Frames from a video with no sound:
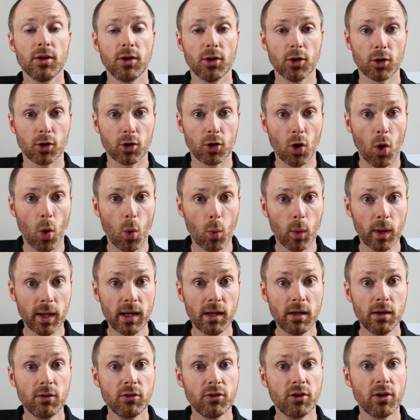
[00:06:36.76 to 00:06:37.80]
You're
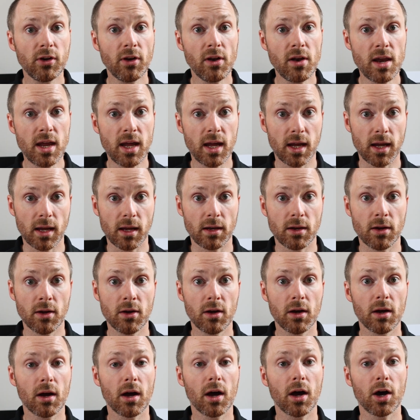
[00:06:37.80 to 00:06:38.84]
going to need
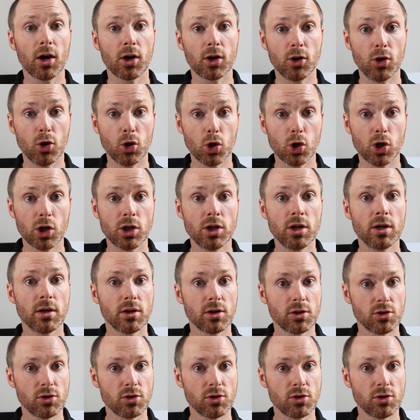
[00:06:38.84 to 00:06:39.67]
a good